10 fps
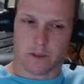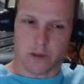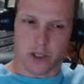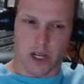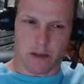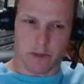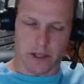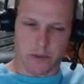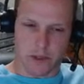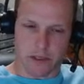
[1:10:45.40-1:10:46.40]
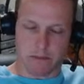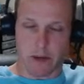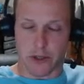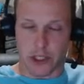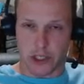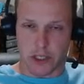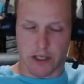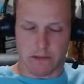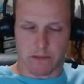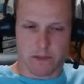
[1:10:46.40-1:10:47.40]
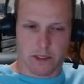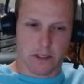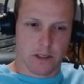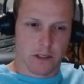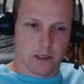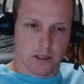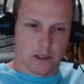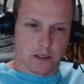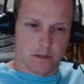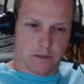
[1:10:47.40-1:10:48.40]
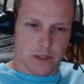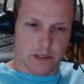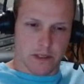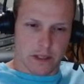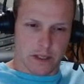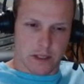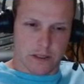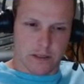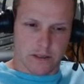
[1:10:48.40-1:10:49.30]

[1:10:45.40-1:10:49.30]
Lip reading: shop next week, my machine shop. But